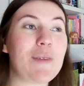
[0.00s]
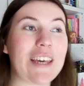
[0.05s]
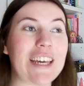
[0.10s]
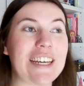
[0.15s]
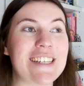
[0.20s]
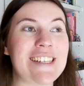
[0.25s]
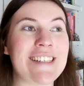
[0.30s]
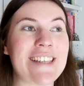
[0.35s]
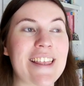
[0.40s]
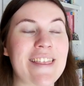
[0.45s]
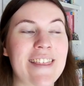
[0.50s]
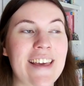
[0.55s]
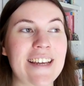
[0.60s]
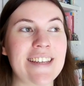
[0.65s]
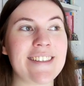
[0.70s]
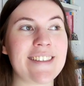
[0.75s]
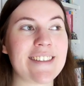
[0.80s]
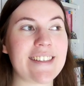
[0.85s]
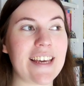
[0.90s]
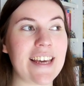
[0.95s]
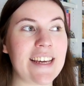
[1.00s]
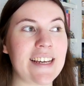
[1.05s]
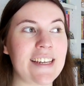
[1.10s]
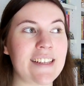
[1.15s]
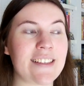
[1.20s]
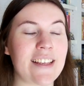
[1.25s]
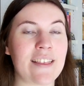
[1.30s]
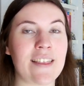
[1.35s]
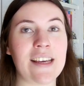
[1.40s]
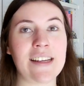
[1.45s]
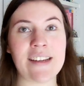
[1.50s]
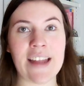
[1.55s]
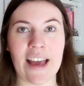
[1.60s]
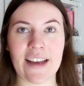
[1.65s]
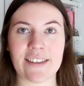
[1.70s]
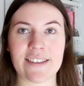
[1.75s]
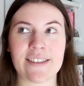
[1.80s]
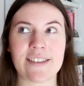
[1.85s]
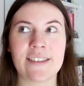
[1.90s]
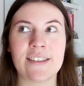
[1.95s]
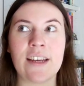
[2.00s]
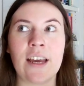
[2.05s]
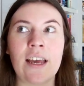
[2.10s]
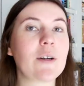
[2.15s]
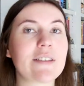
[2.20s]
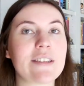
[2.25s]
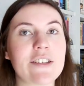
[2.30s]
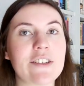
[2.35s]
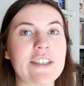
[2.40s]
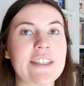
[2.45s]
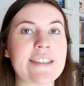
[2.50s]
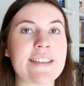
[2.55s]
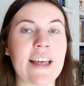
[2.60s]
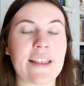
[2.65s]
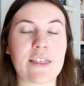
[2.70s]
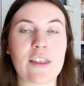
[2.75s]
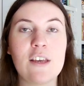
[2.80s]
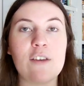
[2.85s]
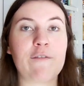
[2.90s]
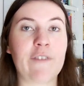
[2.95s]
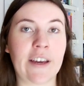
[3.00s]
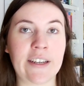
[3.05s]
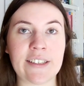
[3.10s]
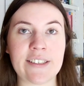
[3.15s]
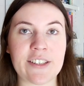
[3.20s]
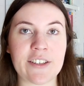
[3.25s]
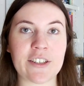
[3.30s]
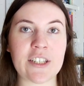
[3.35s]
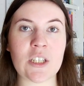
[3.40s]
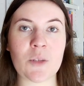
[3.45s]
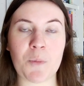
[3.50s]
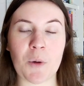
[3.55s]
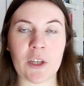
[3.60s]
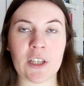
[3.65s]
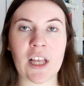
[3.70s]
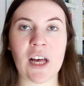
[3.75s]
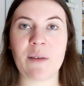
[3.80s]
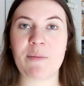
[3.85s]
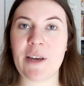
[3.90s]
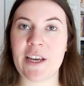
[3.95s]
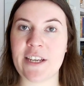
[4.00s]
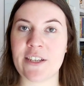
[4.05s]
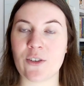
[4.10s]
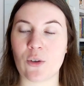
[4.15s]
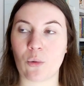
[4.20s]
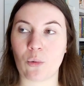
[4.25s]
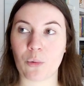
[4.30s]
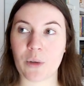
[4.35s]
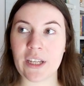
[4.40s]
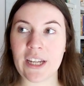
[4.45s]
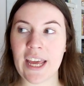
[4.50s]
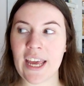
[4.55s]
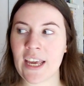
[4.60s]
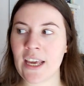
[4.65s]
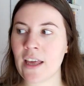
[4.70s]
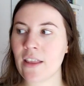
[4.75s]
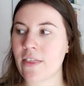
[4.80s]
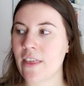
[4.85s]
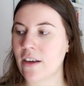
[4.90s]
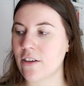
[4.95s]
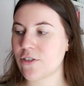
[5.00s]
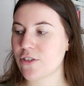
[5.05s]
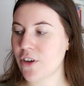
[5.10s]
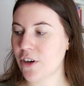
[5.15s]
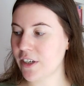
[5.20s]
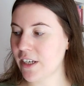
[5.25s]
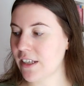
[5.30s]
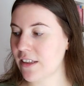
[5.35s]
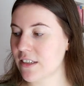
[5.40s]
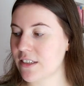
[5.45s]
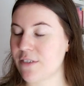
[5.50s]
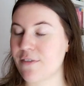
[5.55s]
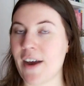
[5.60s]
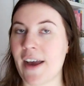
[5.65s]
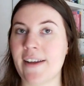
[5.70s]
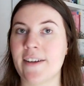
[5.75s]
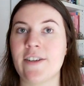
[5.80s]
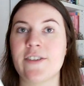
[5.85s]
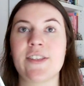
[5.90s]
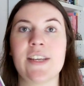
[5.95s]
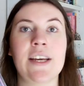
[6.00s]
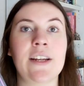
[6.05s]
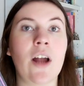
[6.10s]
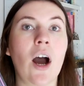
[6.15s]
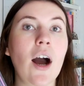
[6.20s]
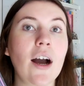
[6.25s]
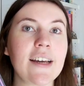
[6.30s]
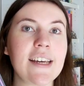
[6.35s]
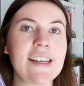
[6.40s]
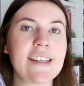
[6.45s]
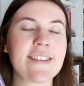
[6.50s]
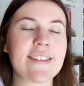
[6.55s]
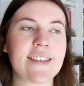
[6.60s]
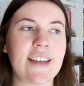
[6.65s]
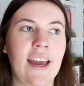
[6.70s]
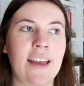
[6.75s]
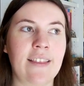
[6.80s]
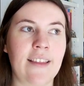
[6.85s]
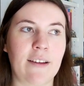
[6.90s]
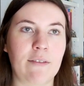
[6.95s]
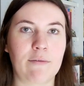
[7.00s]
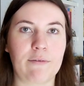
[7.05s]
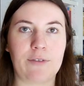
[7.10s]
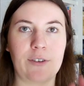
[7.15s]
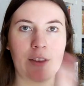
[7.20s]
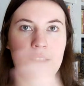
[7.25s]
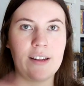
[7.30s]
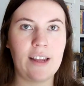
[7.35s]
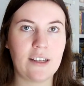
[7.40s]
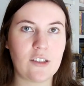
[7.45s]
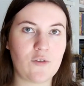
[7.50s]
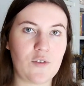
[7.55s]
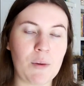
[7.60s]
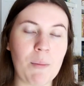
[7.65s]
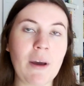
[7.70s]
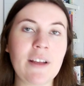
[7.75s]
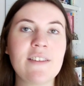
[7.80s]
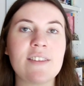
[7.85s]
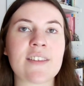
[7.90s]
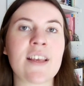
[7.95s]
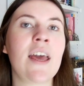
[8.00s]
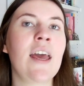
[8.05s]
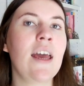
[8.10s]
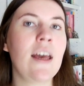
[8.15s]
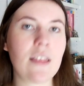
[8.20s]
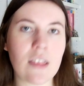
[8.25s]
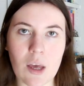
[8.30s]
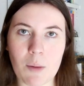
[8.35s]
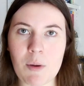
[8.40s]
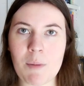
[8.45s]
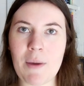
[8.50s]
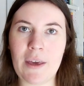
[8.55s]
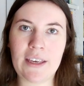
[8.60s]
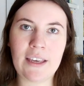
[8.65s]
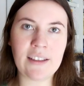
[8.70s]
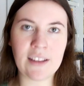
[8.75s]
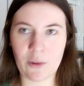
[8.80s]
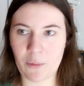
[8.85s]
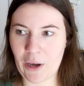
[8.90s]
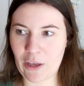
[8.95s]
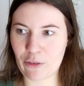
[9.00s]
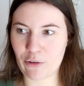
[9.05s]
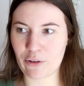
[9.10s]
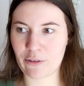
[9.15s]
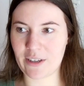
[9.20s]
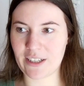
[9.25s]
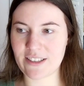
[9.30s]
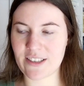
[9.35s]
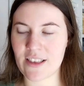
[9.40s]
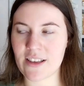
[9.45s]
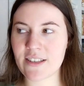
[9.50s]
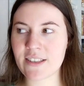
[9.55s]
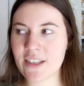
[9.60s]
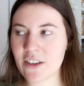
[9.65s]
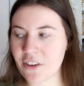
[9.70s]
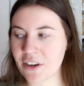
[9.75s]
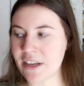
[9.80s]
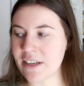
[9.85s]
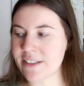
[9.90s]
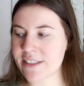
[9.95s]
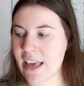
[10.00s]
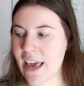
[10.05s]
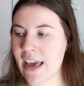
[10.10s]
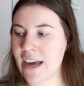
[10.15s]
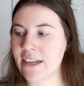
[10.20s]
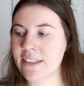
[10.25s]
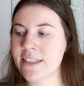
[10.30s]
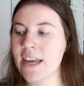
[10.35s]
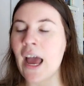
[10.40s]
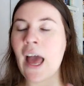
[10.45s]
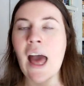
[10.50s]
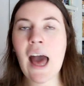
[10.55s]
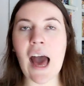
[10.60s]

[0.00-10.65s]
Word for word: because this is the next book series that the Fantaseries Book Club is reading. They're starting The Diviners in August, and then for the next few months, they'll be making their way through the rest of the series. And